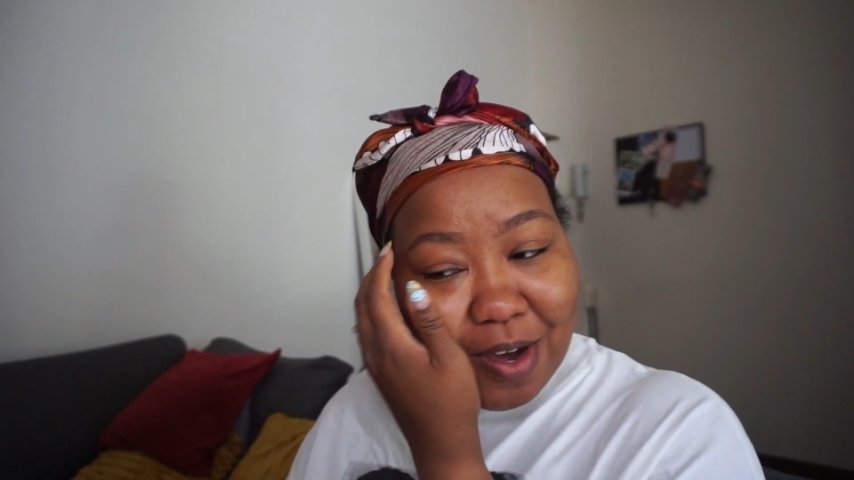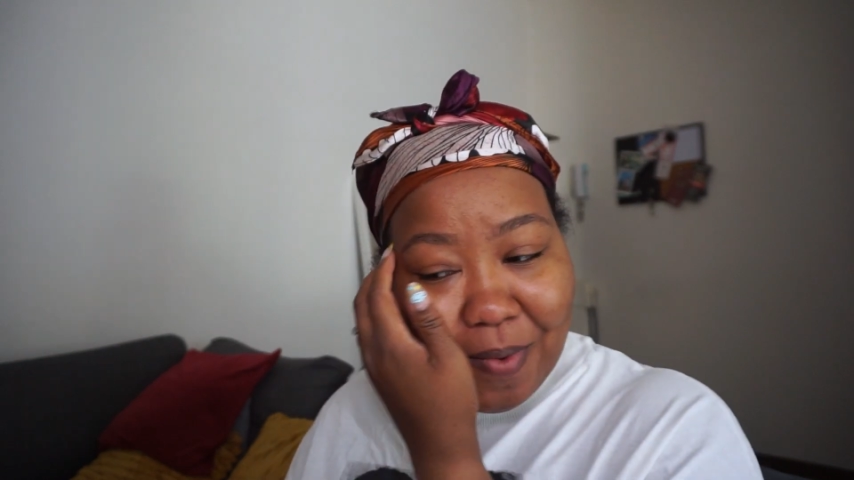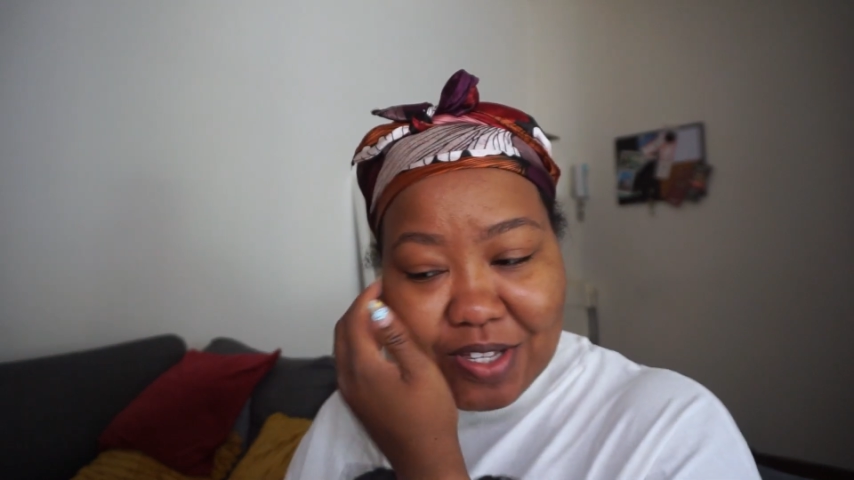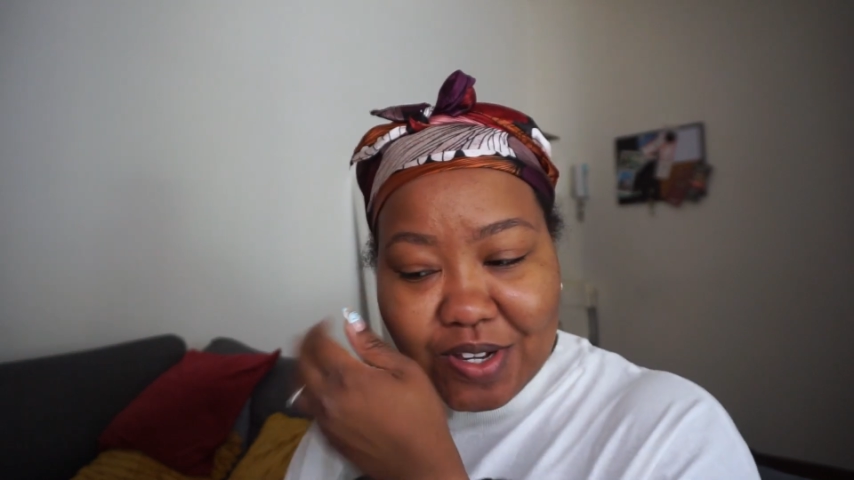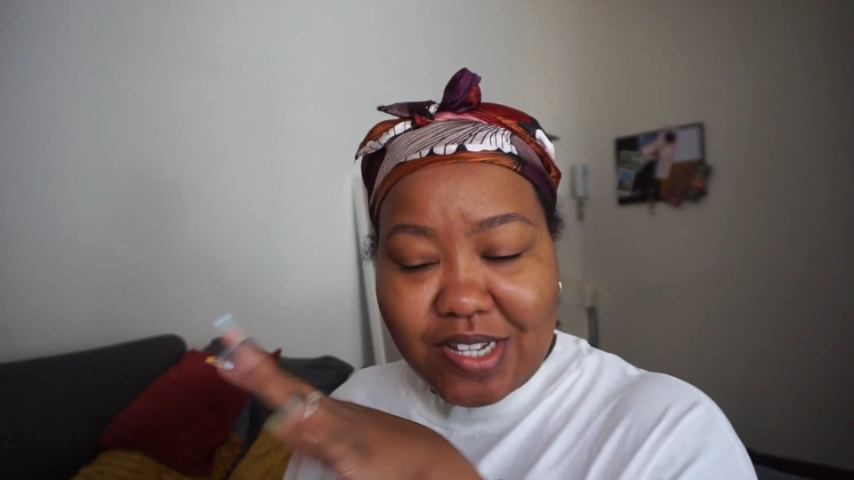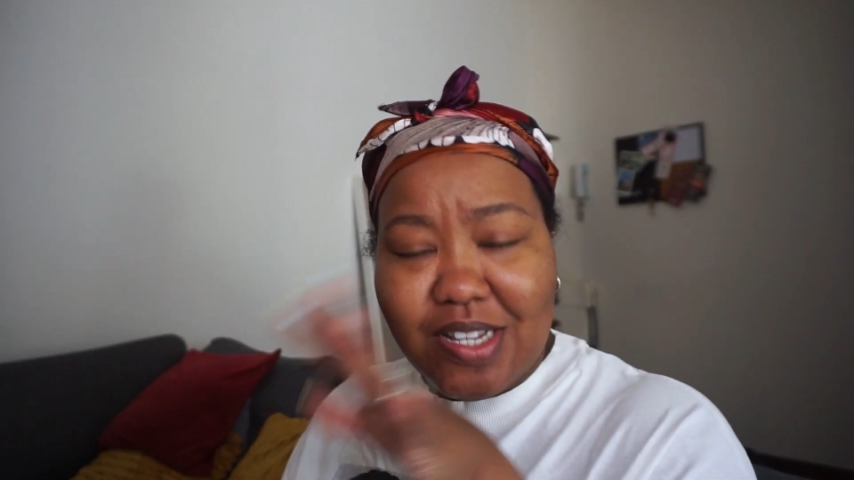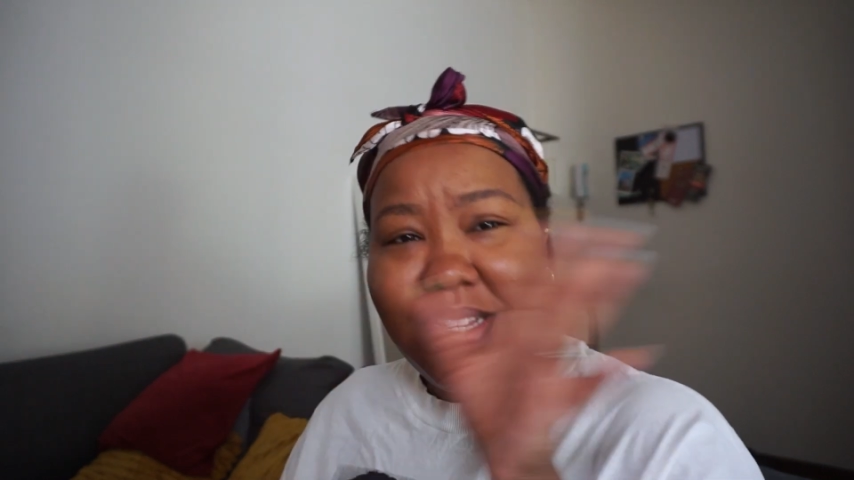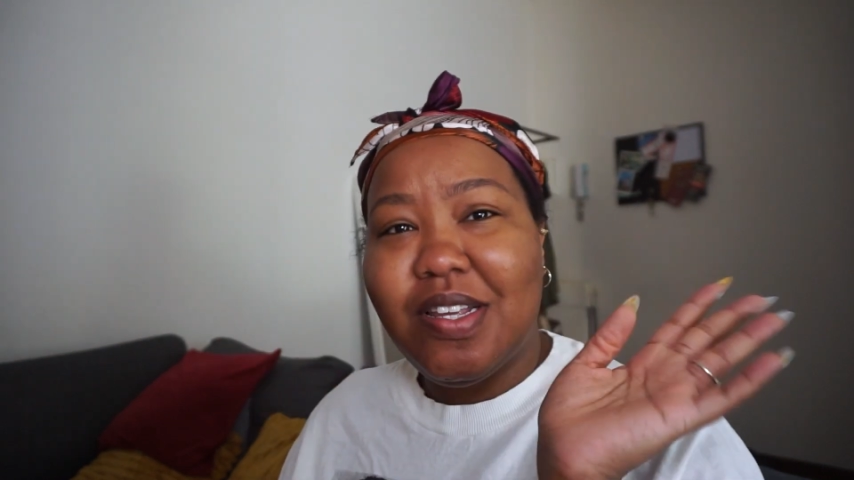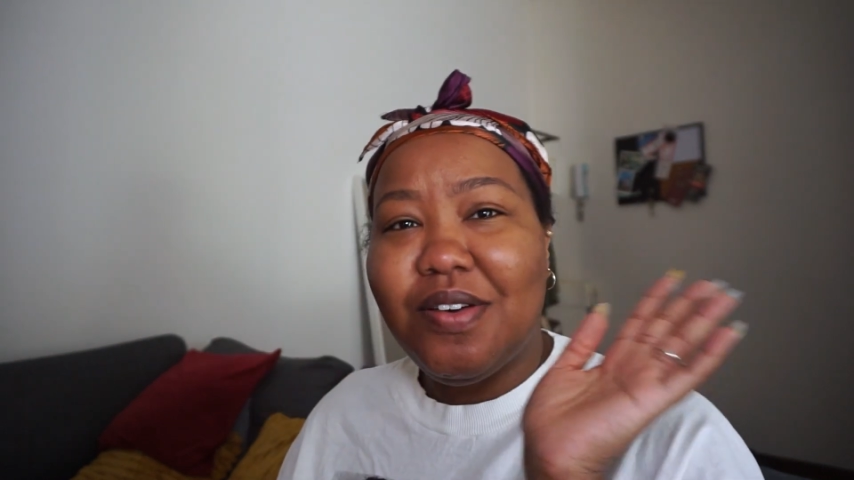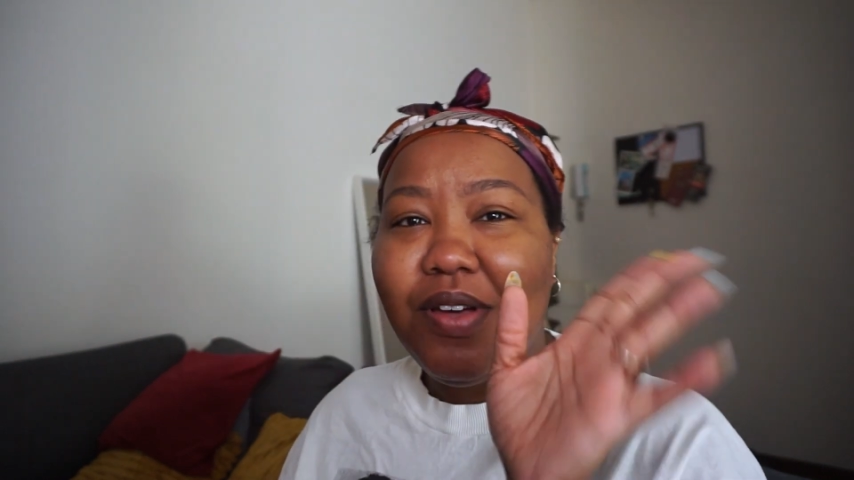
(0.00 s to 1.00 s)
I went on it and I
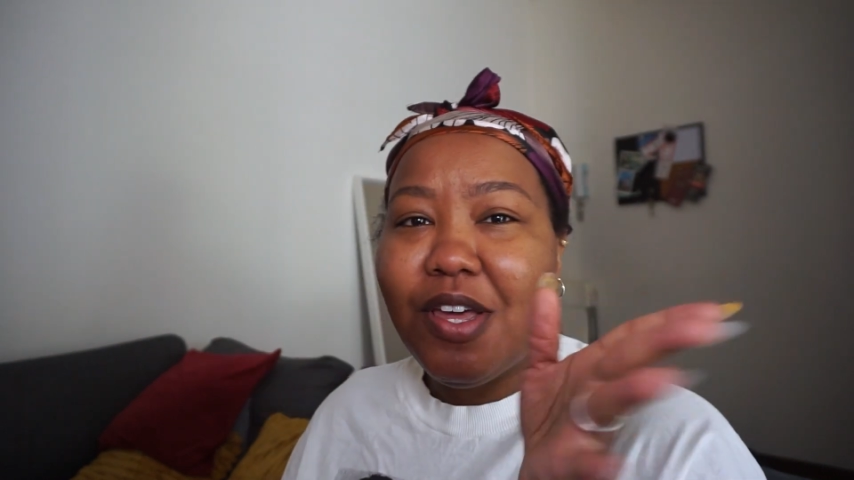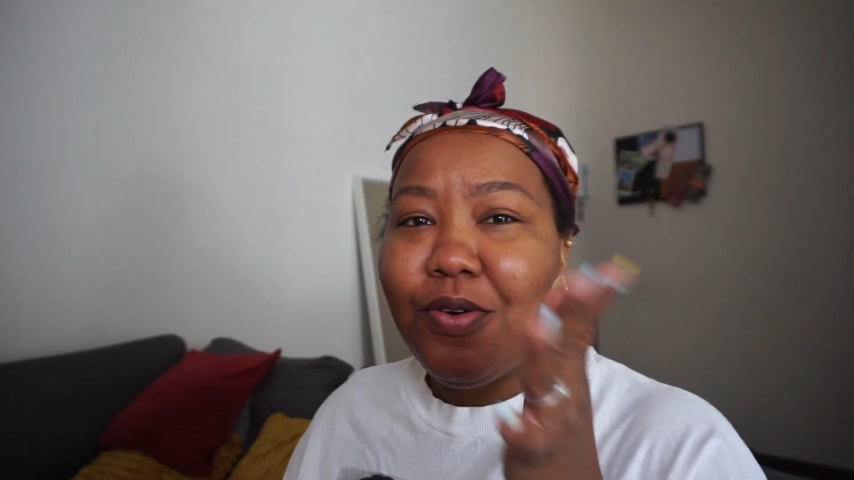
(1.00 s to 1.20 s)
was like, okay,